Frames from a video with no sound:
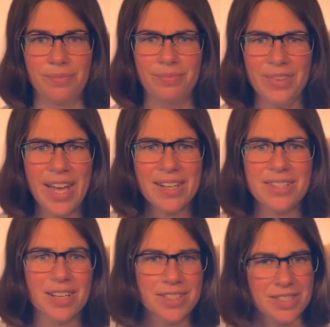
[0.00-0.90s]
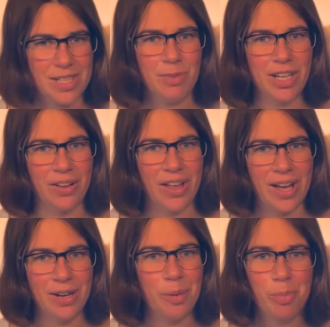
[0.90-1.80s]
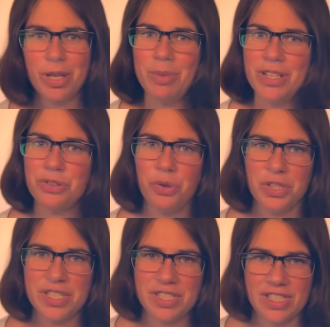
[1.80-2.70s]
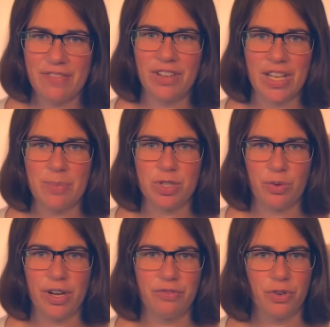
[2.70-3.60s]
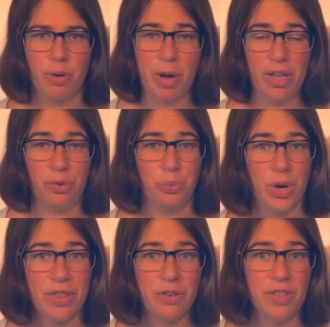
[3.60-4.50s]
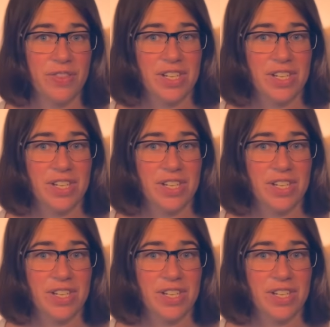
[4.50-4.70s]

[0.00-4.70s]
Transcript: That doesn't seem like a lot, but it means only 7 laps around for a mile, rather than the